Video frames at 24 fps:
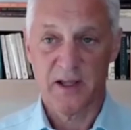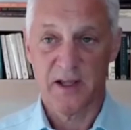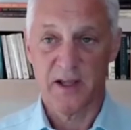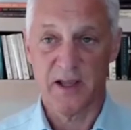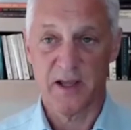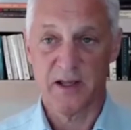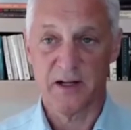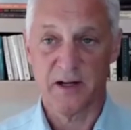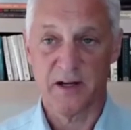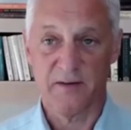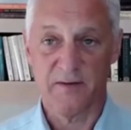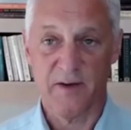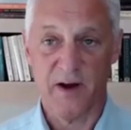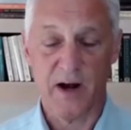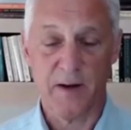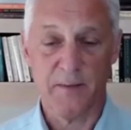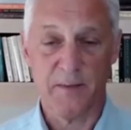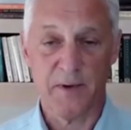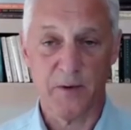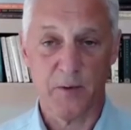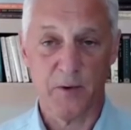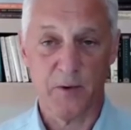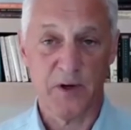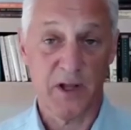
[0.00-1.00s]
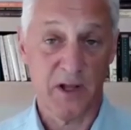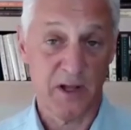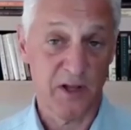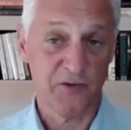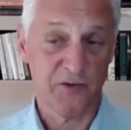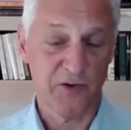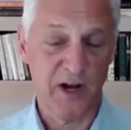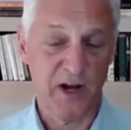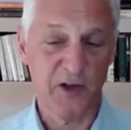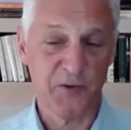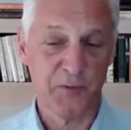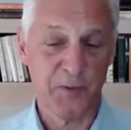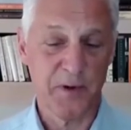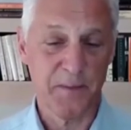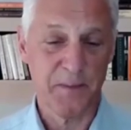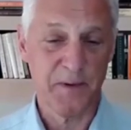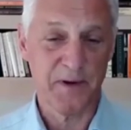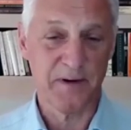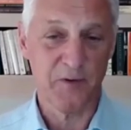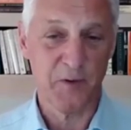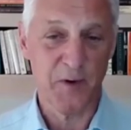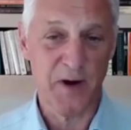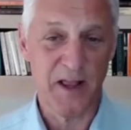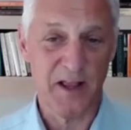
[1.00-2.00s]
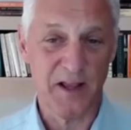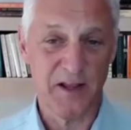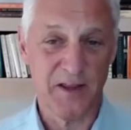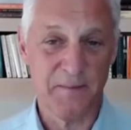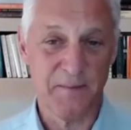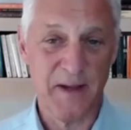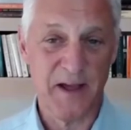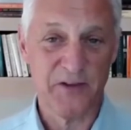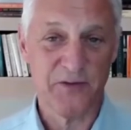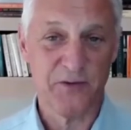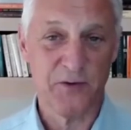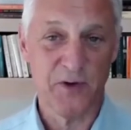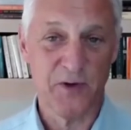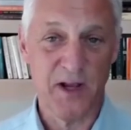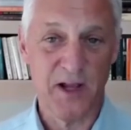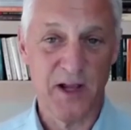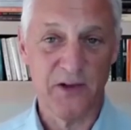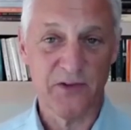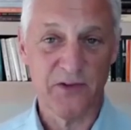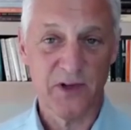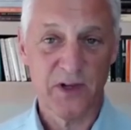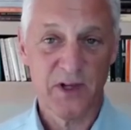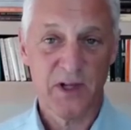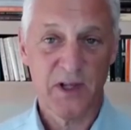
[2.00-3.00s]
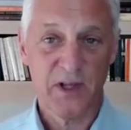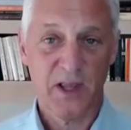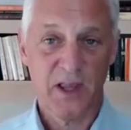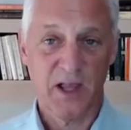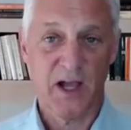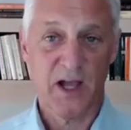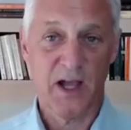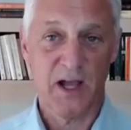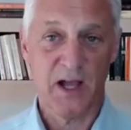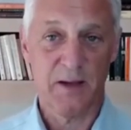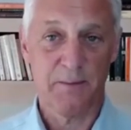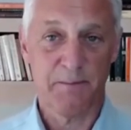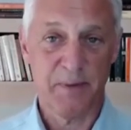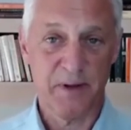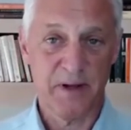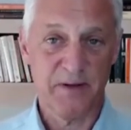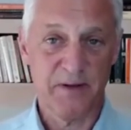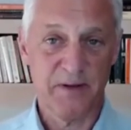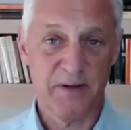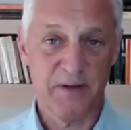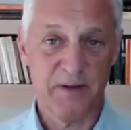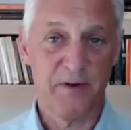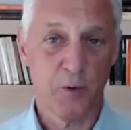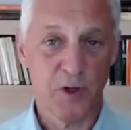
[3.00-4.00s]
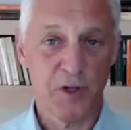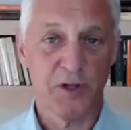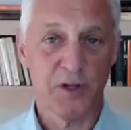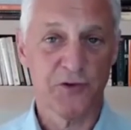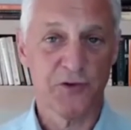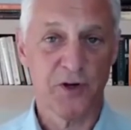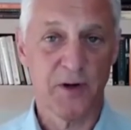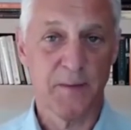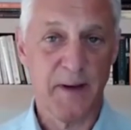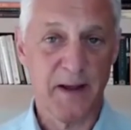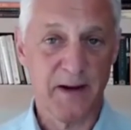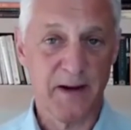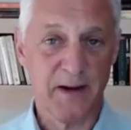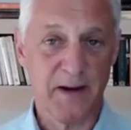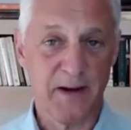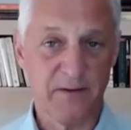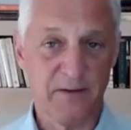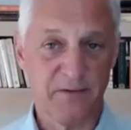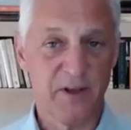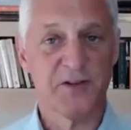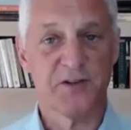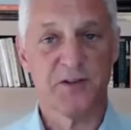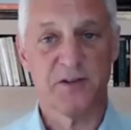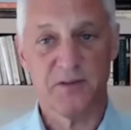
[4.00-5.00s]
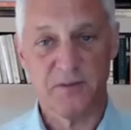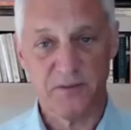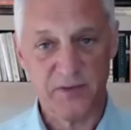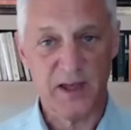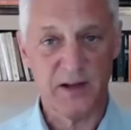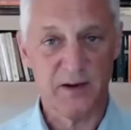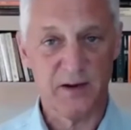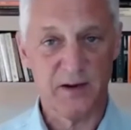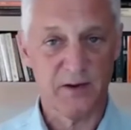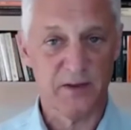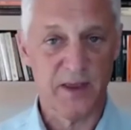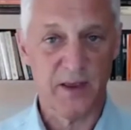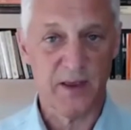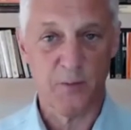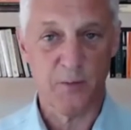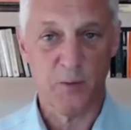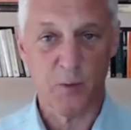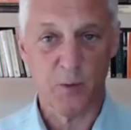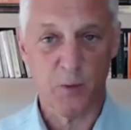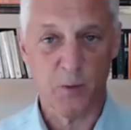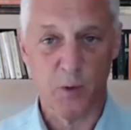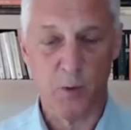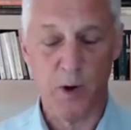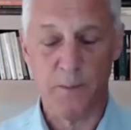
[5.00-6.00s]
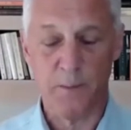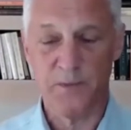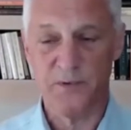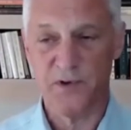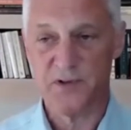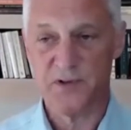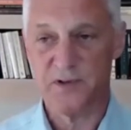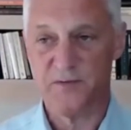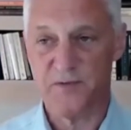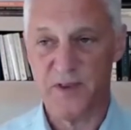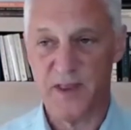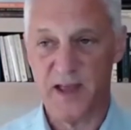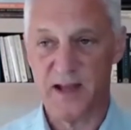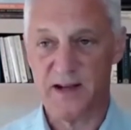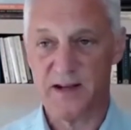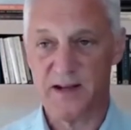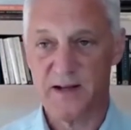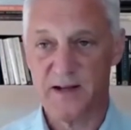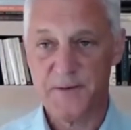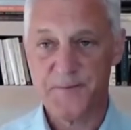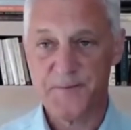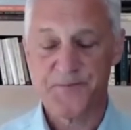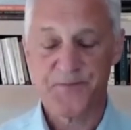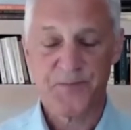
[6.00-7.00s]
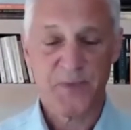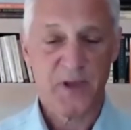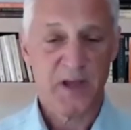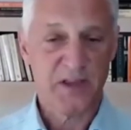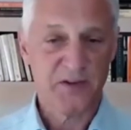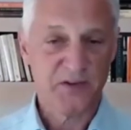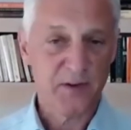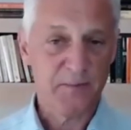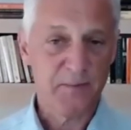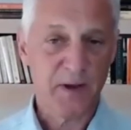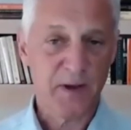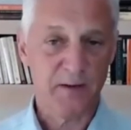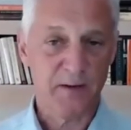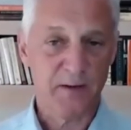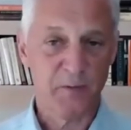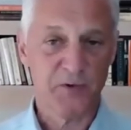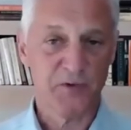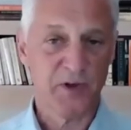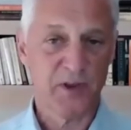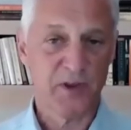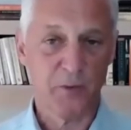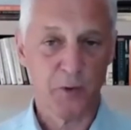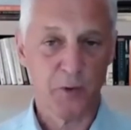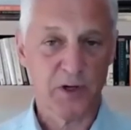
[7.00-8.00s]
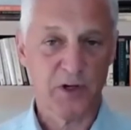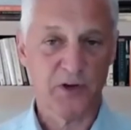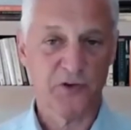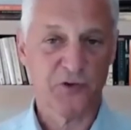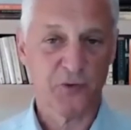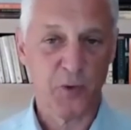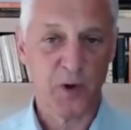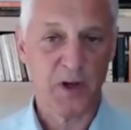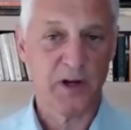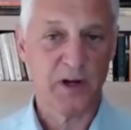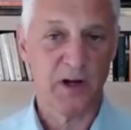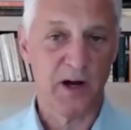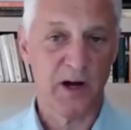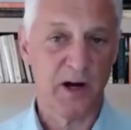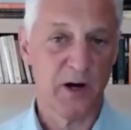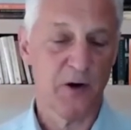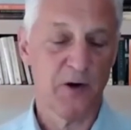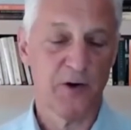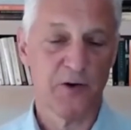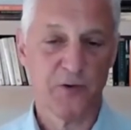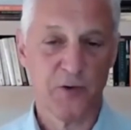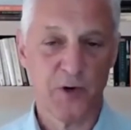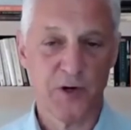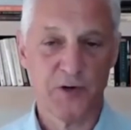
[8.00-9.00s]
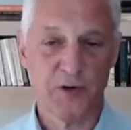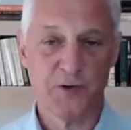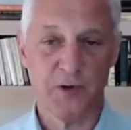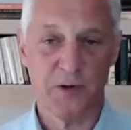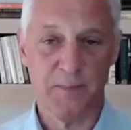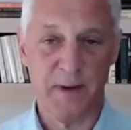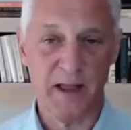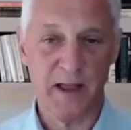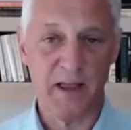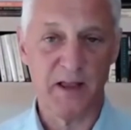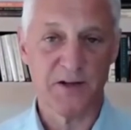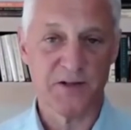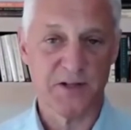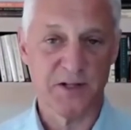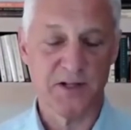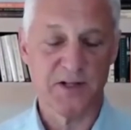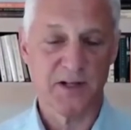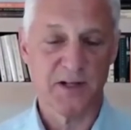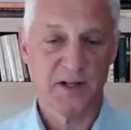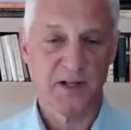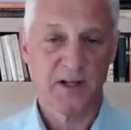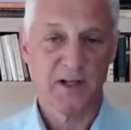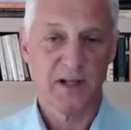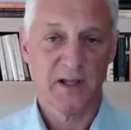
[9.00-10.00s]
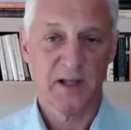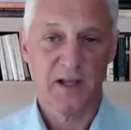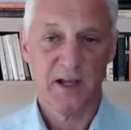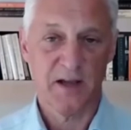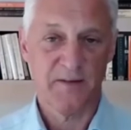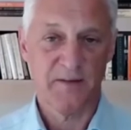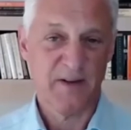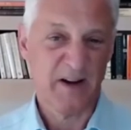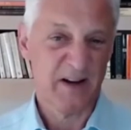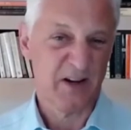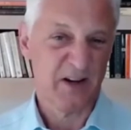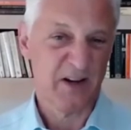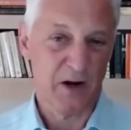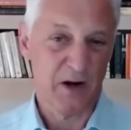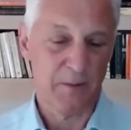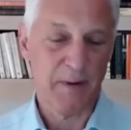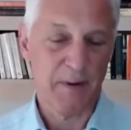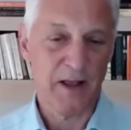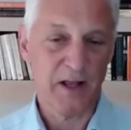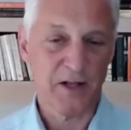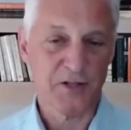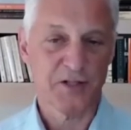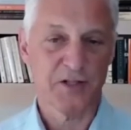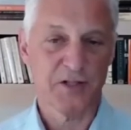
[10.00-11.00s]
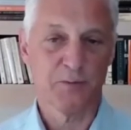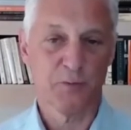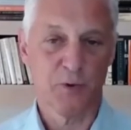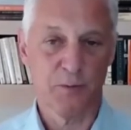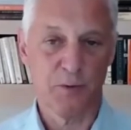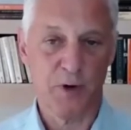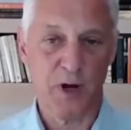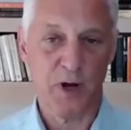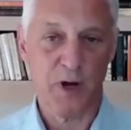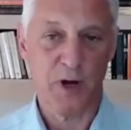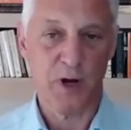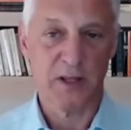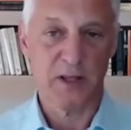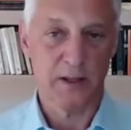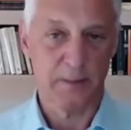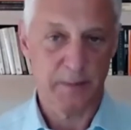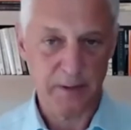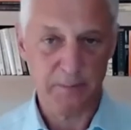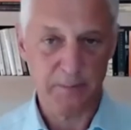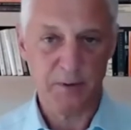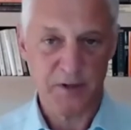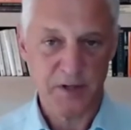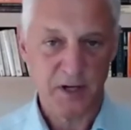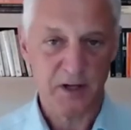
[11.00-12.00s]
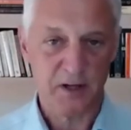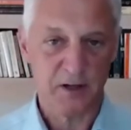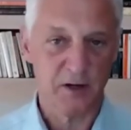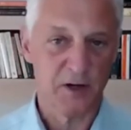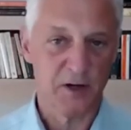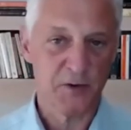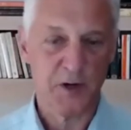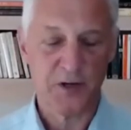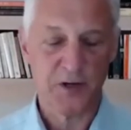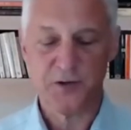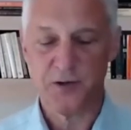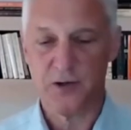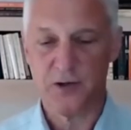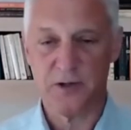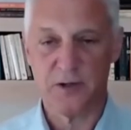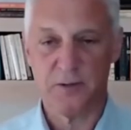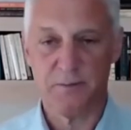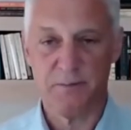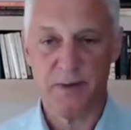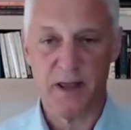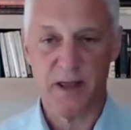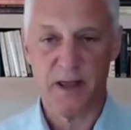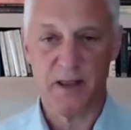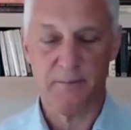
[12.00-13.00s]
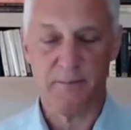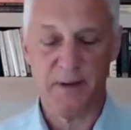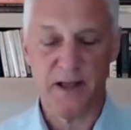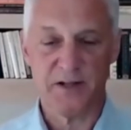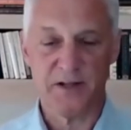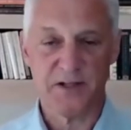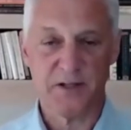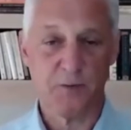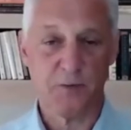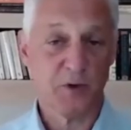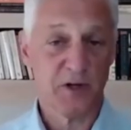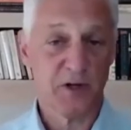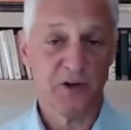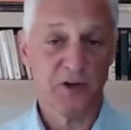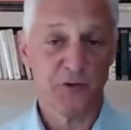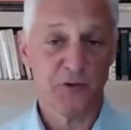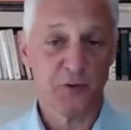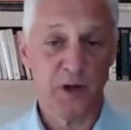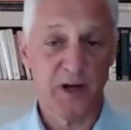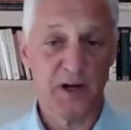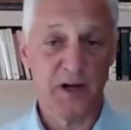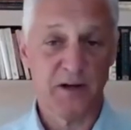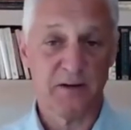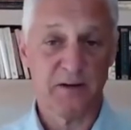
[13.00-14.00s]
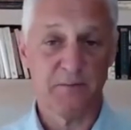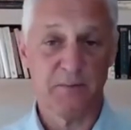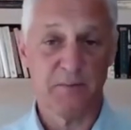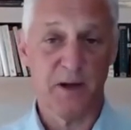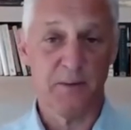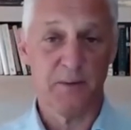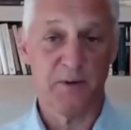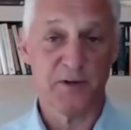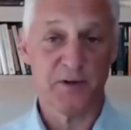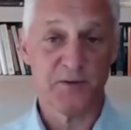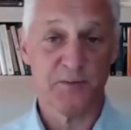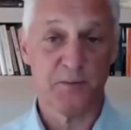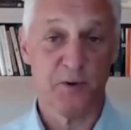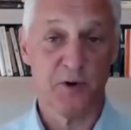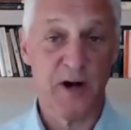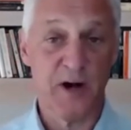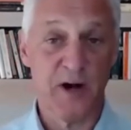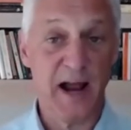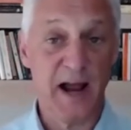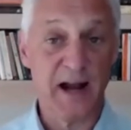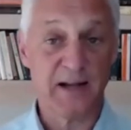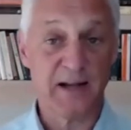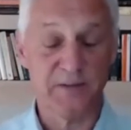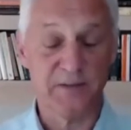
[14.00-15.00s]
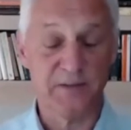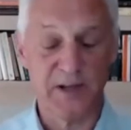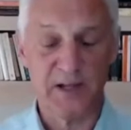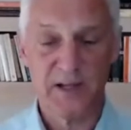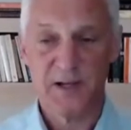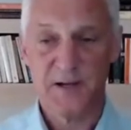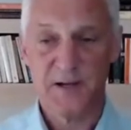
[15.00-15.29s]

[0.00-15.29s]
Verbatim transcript: in an environment where yes, there has been a bit of a rally in the past few days. but if you're really concerned about inflation, then then we're well positioned for that. At the same time, we said that we're going to sweat our treasury balance sheet in fact, our, our, balance sheet more broadly, but in particular our treasury balance sheet, we're going to sweat it uh, much more actively,